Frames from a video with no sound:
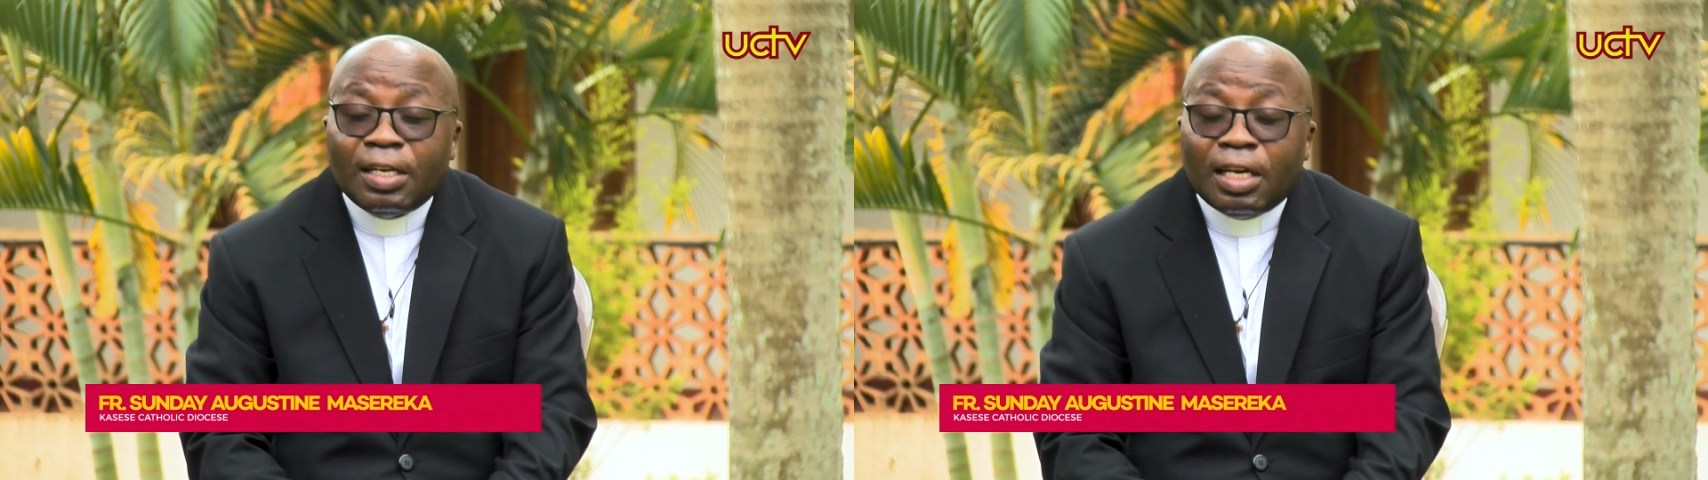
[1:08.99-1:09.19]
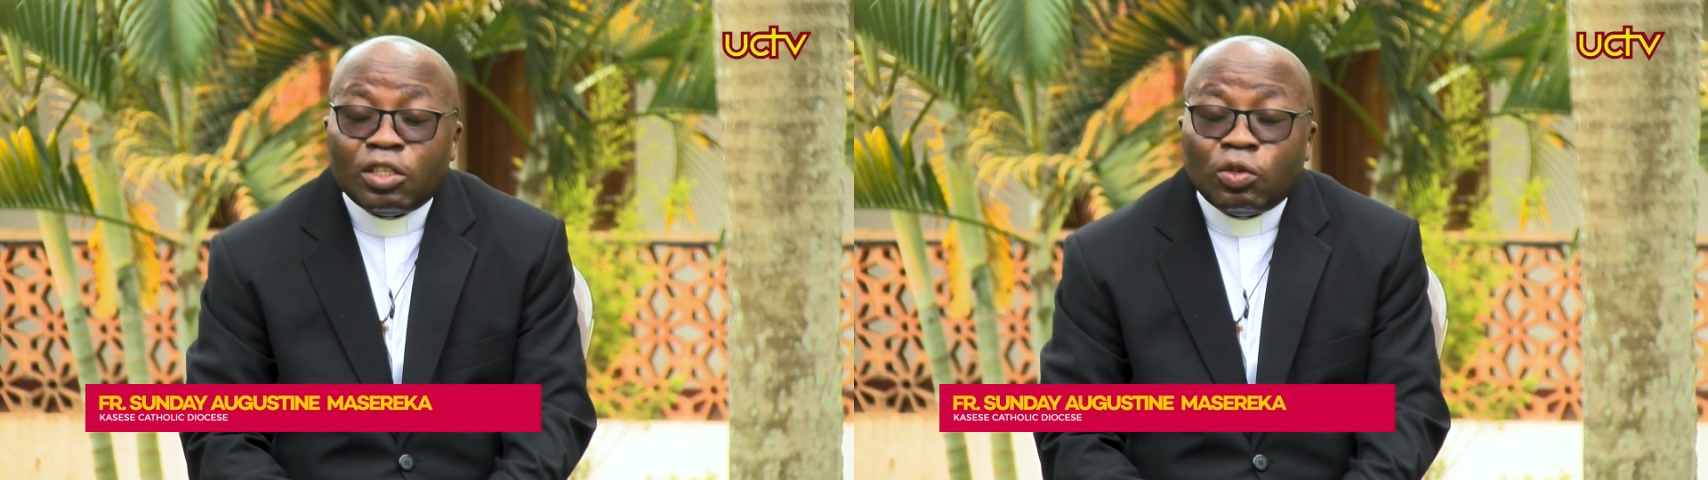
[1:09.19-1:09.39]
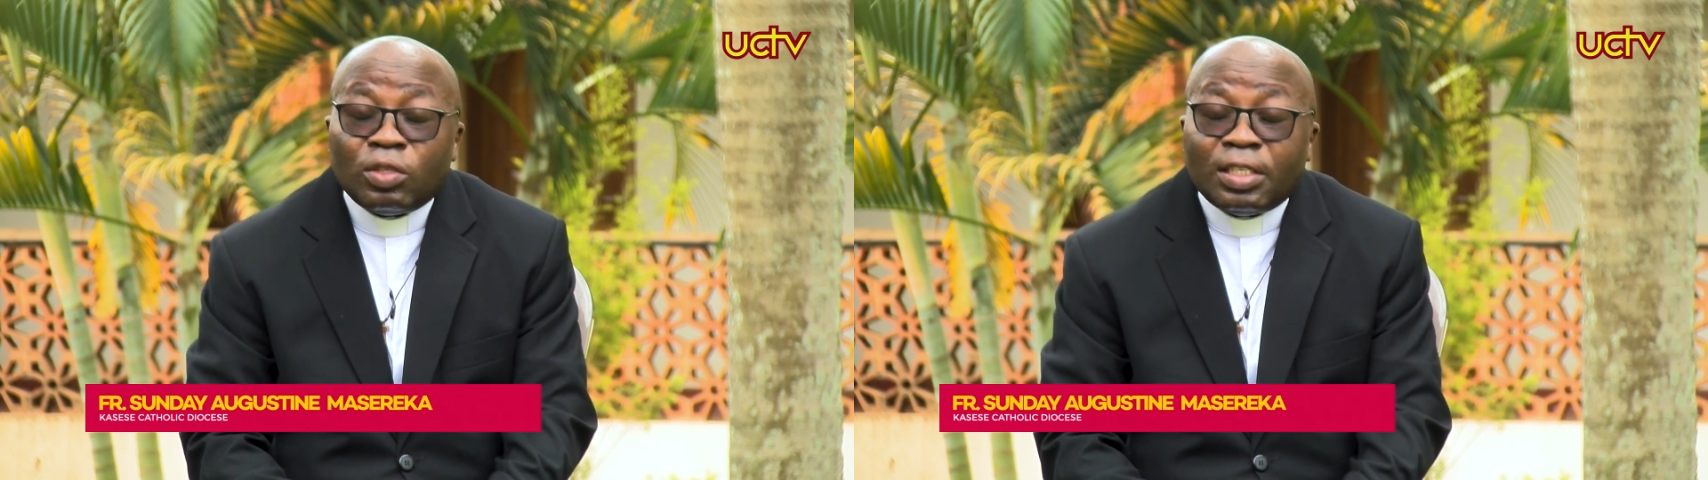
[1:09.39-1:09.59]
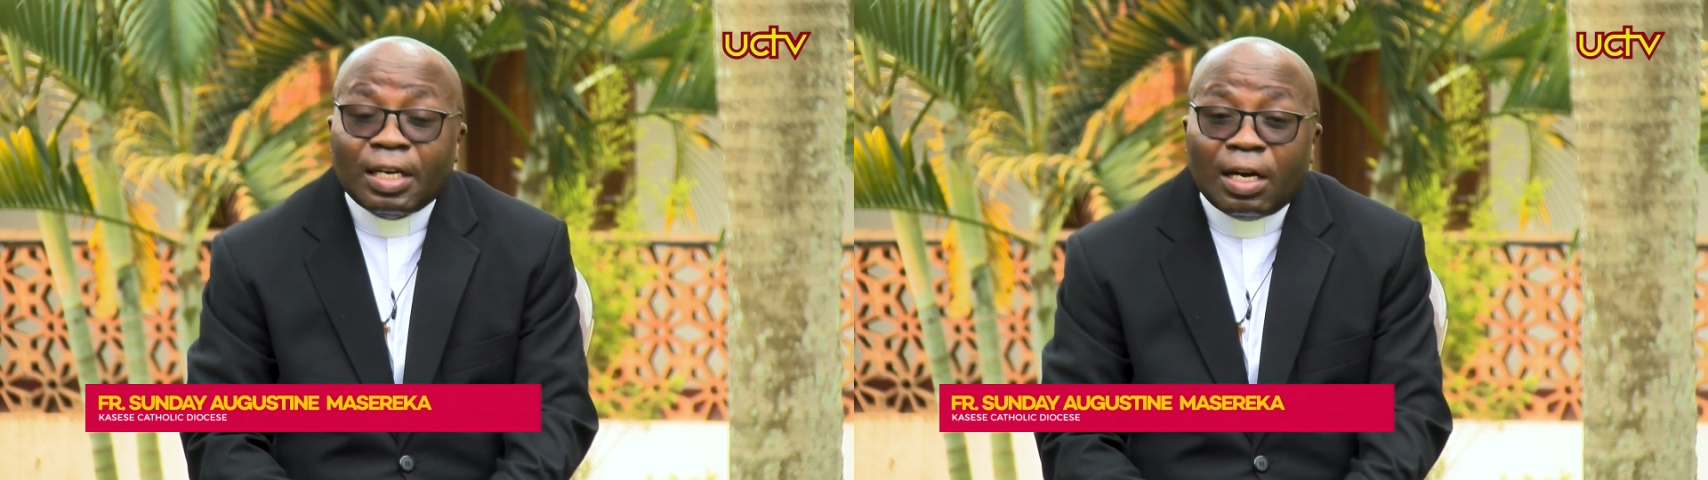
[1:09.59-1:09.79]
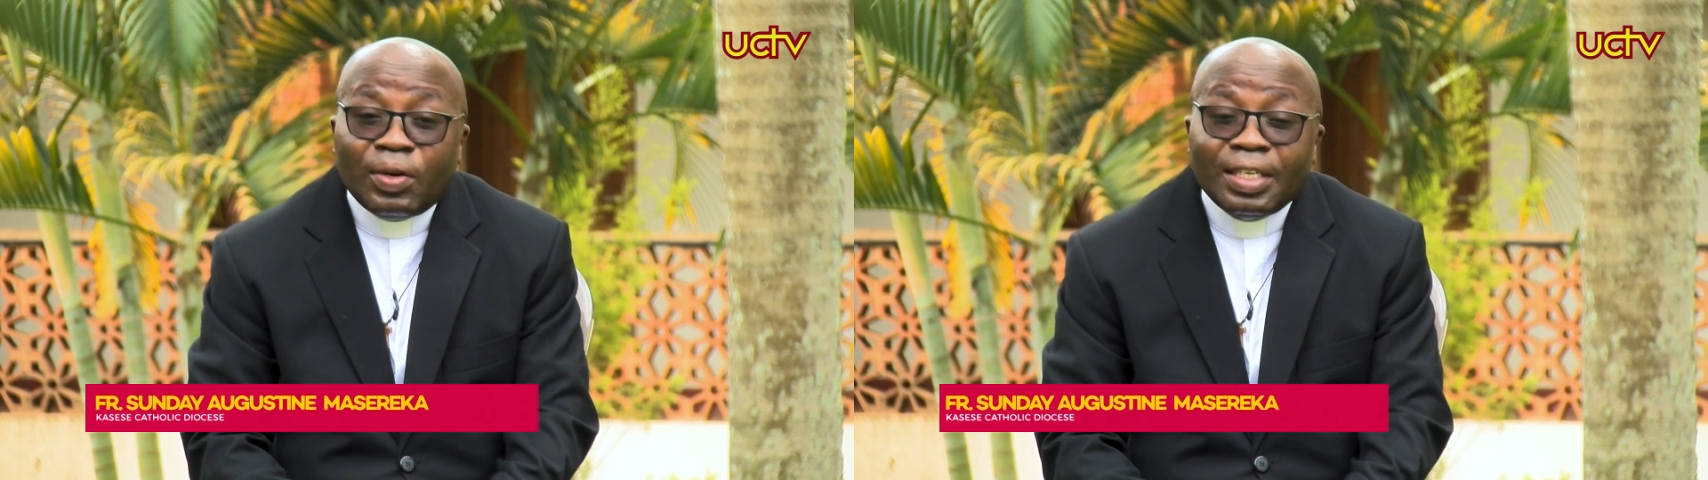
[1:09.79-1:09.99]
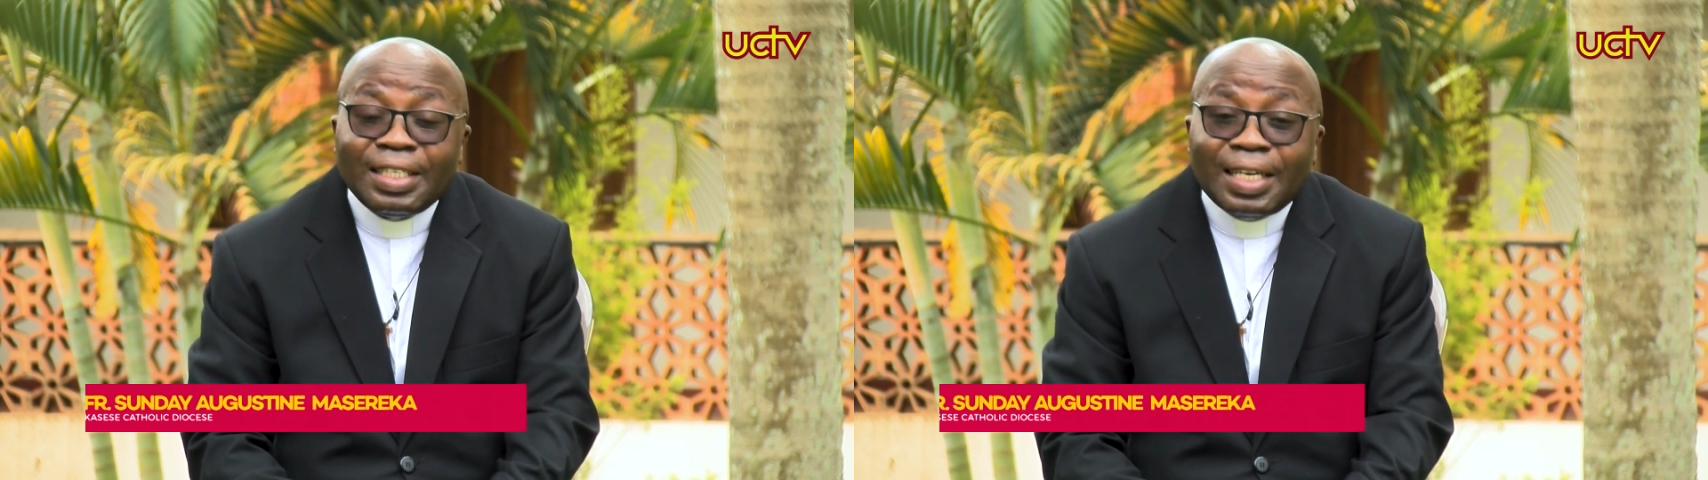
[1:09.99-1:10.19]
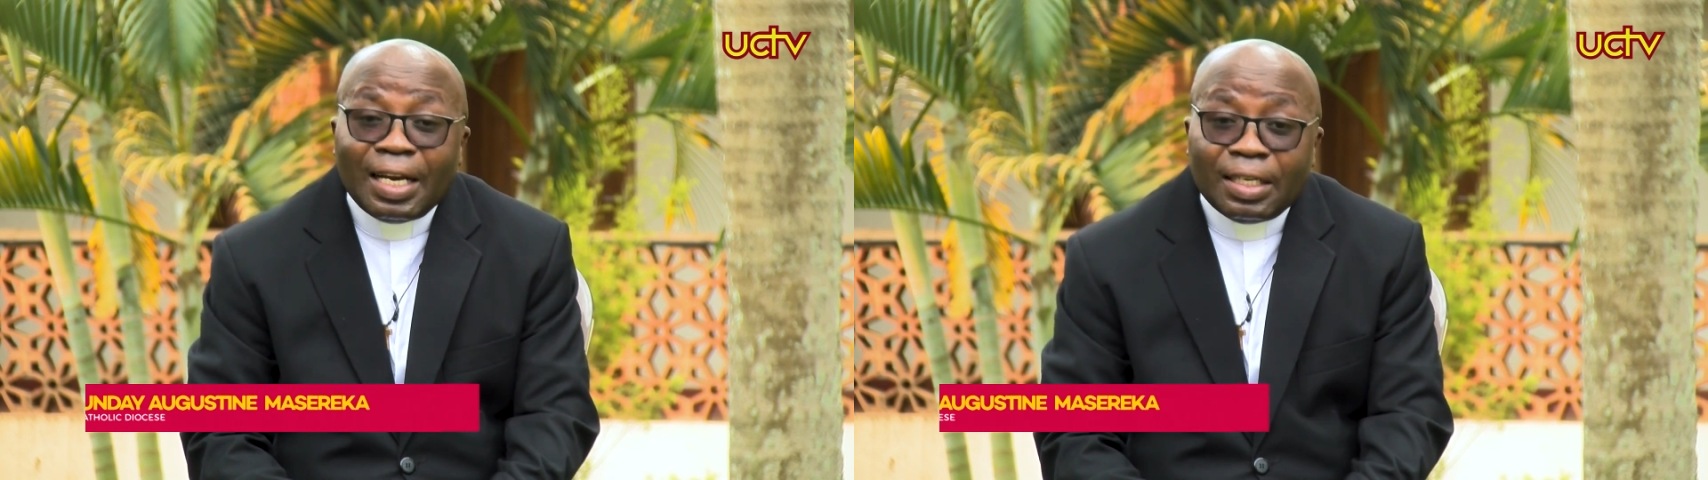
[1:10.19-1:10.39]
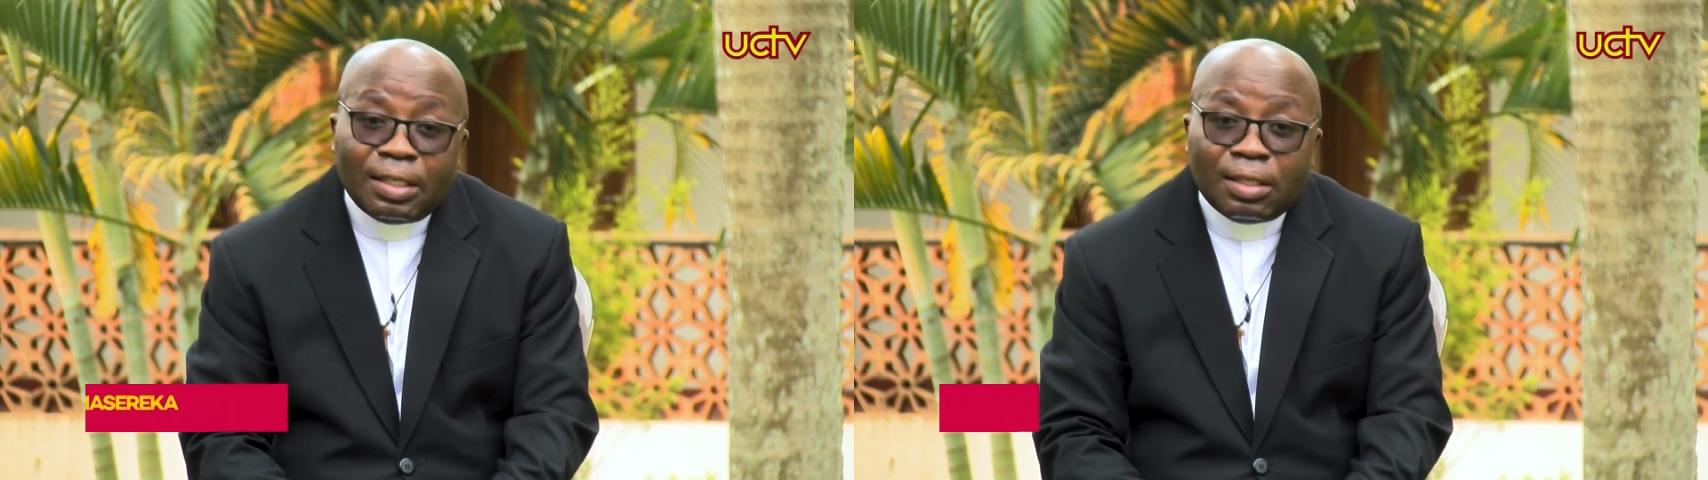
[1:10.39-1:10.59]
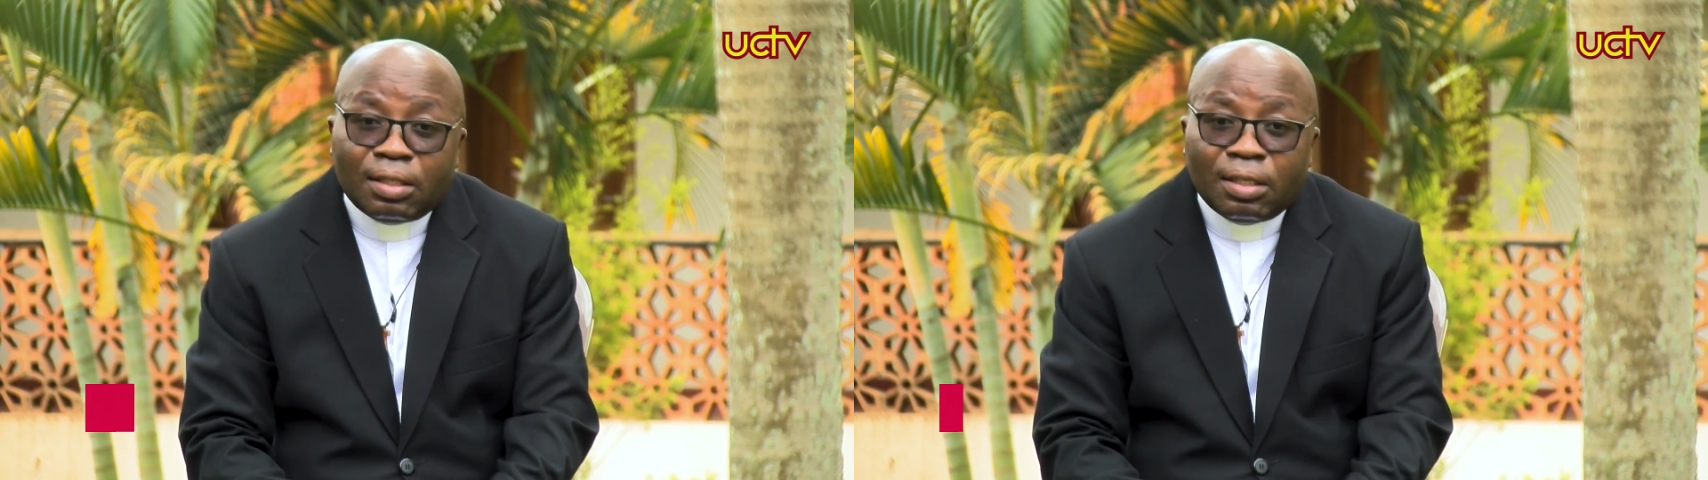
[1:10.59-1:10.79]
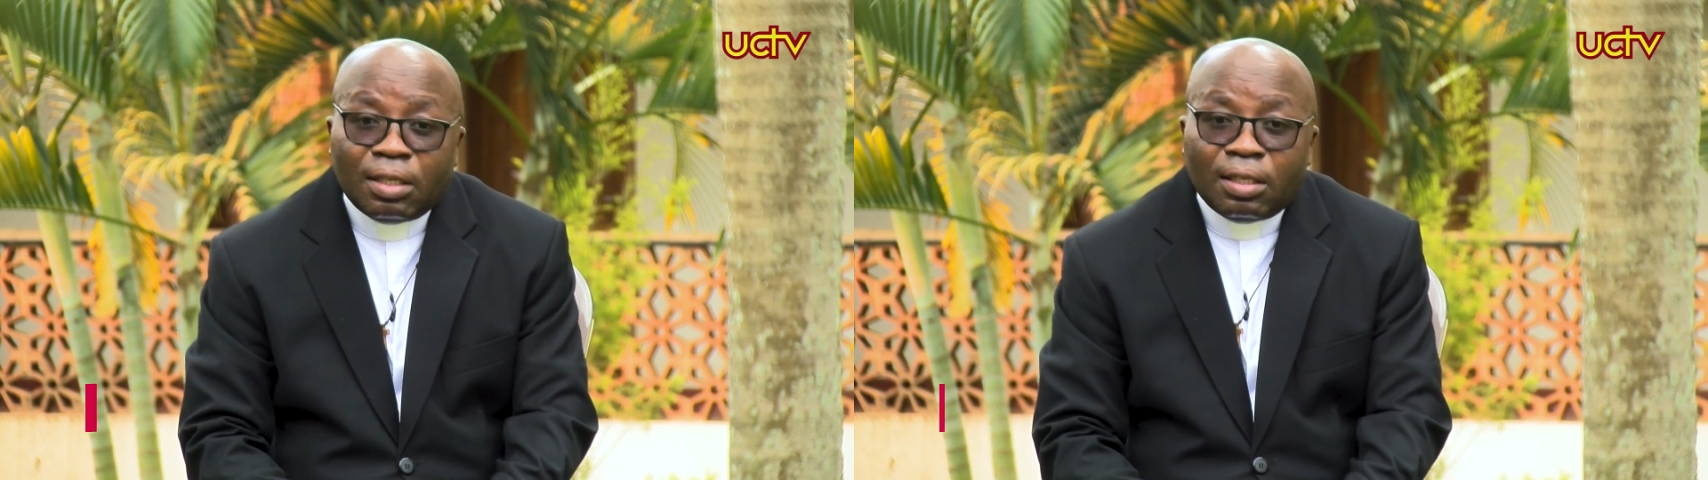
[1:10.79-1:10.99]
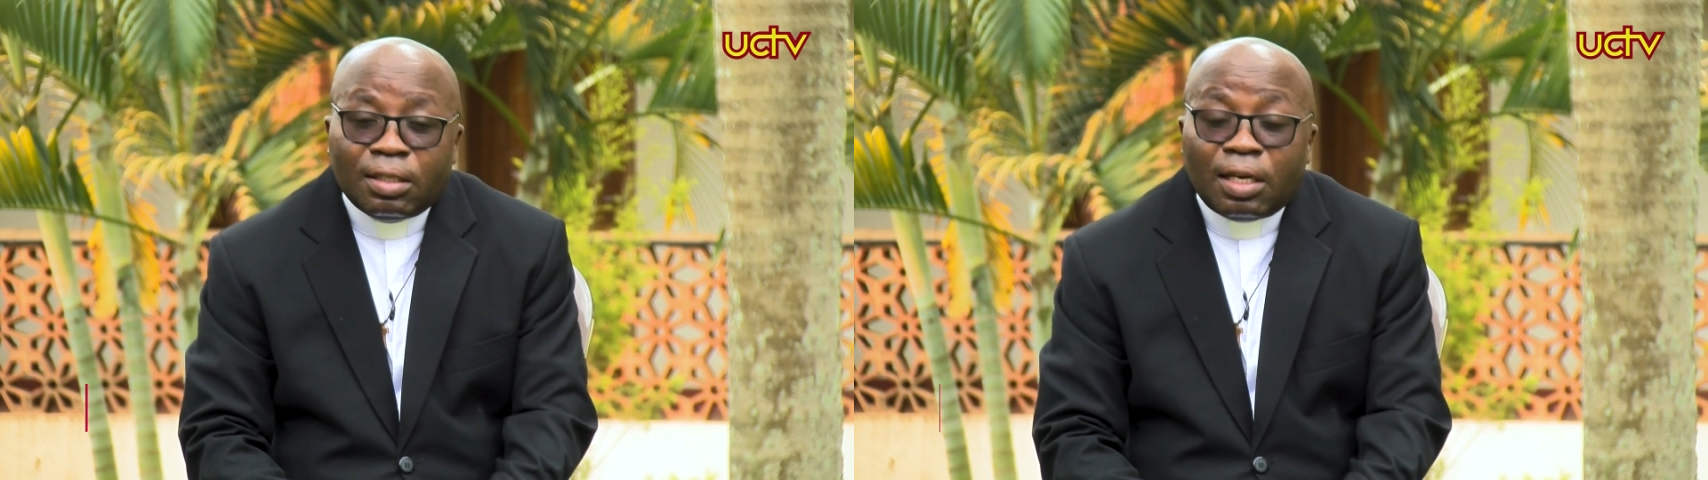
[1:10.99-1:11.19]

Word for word: does not take away challenges.